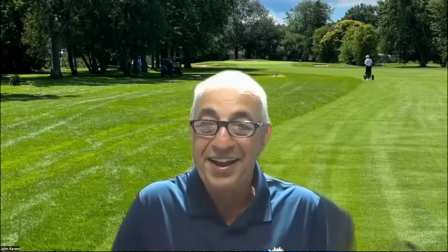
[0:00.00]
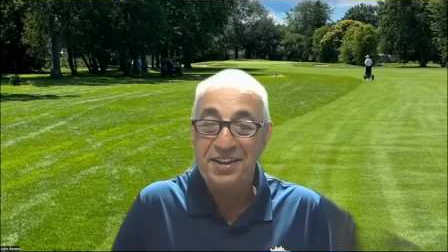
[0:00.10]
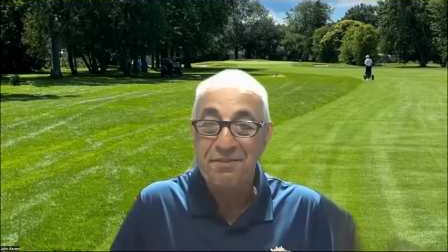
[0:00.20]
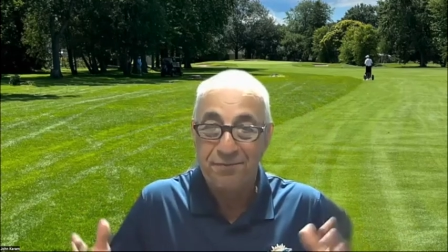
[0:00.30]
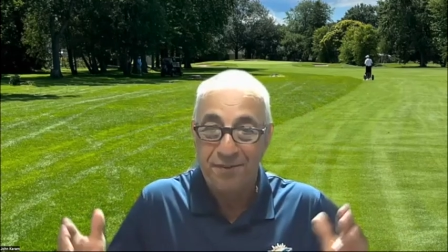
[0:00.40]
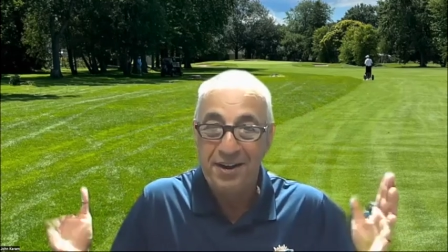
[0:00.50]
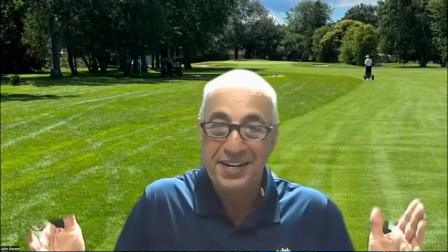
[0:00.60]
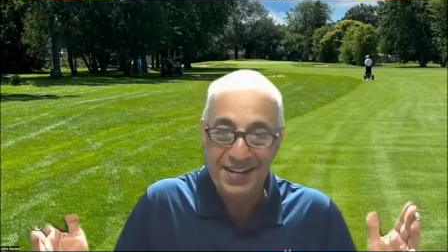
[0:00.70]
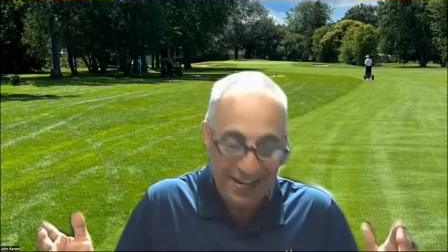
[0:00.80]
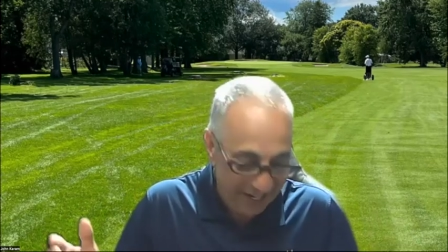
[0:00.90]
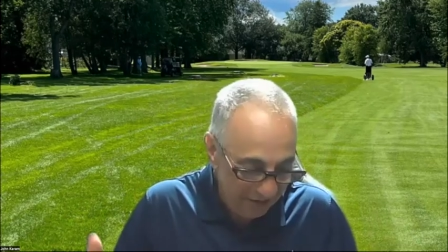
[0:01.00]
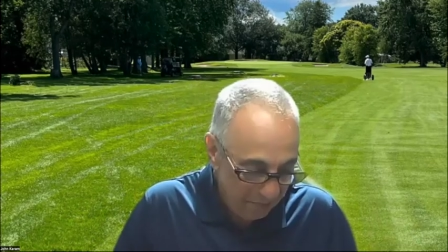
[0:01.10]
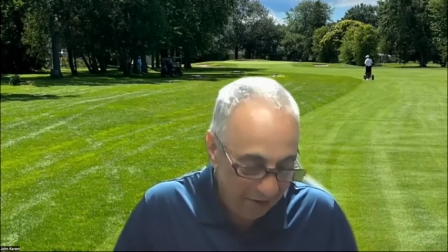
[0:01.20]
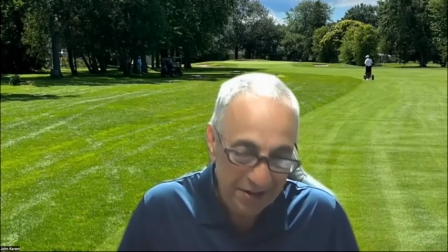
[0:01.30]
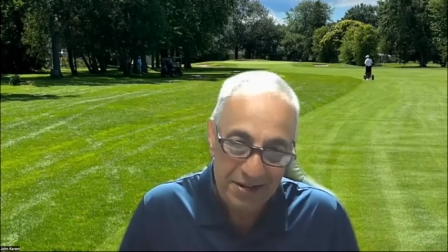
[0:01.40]
and he finally did. He
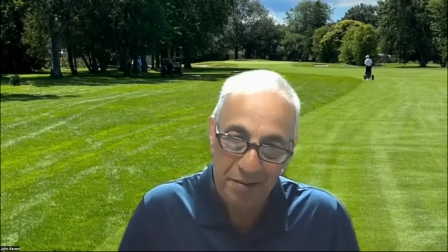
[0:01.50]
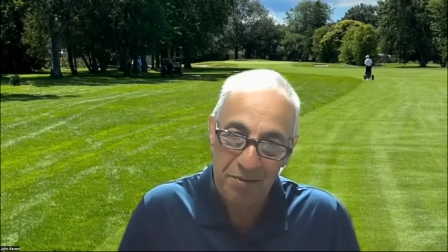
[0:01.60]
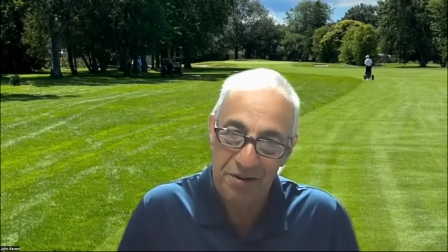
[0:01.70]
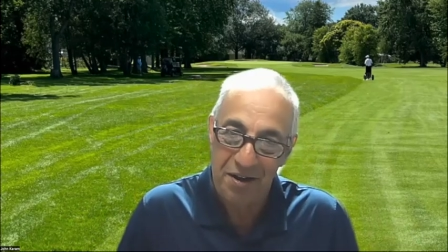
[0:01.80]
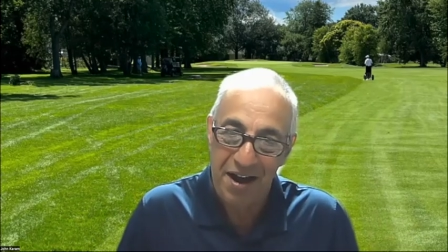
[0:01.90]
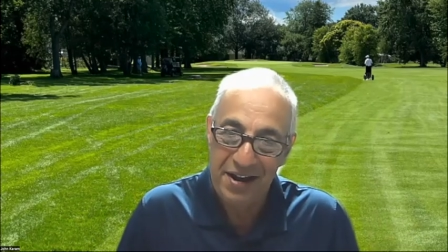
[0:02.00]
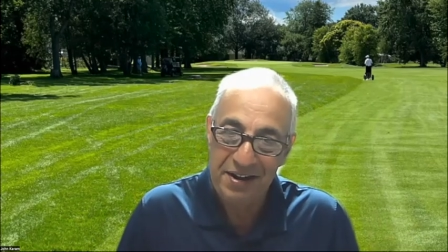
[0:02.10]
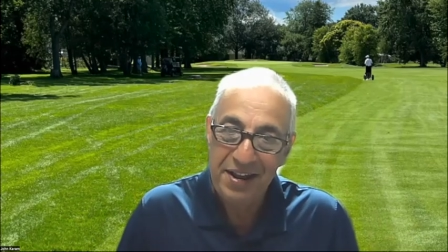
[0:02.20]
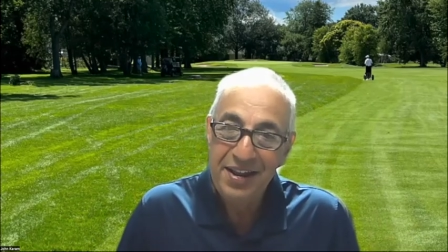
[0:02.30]
birdied number nine.